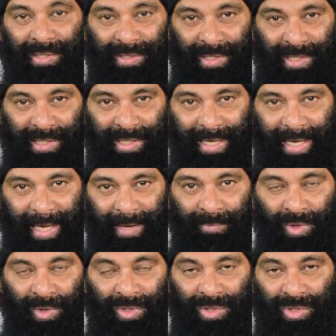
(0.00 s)
He
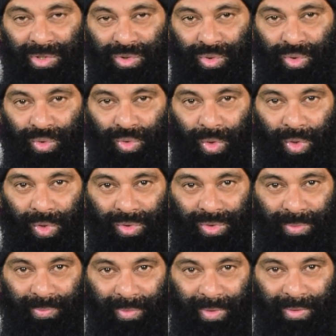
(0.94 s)
came out, he threw all
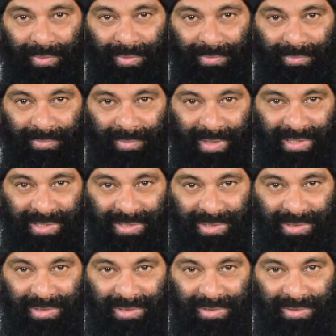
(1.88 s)
the
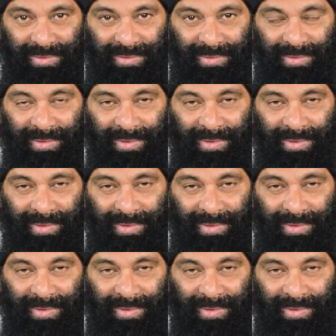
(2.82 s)
medicines,